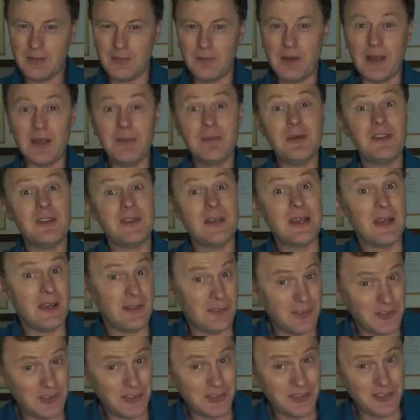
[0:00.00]
And maybe the
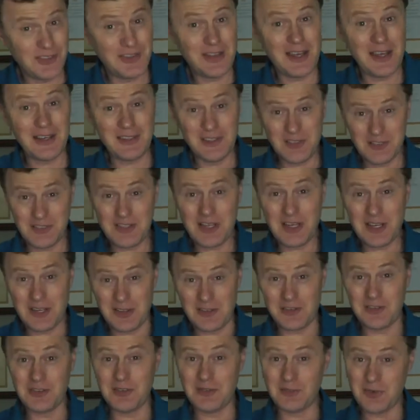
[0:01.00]
answer to that is yes.